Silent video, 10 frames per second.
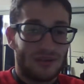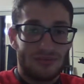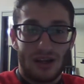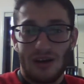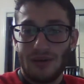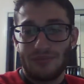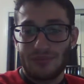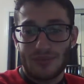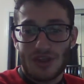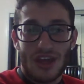uh,
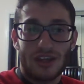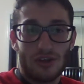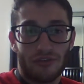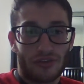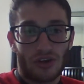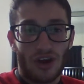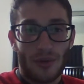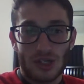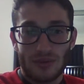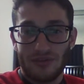thank you for
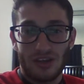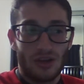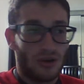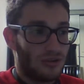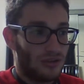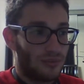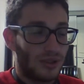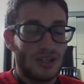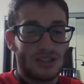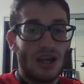coming to my video.
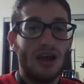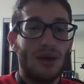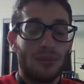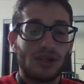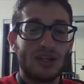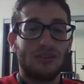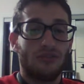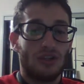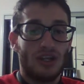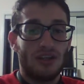Please, please, if
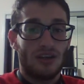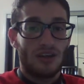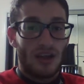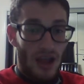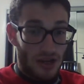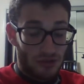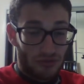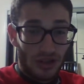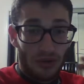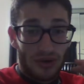you did, and you
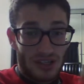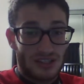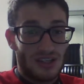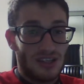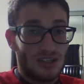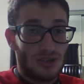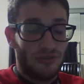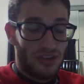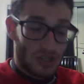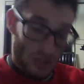really want to see these new
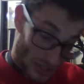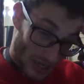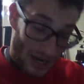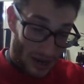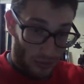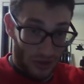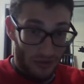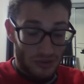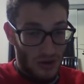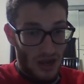features that I would
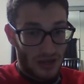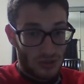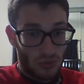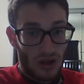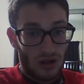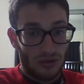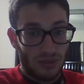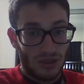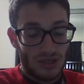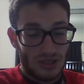love to add as well,
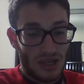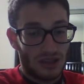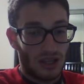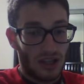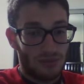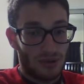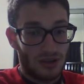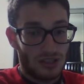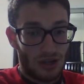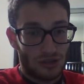please hit that like button.
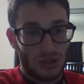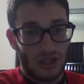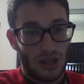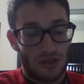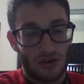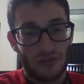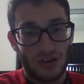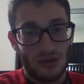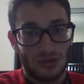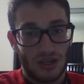This is also like the third
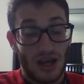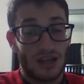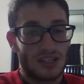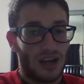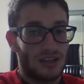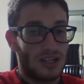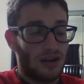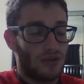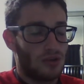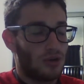video today, uh, second
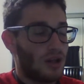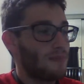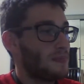second video today.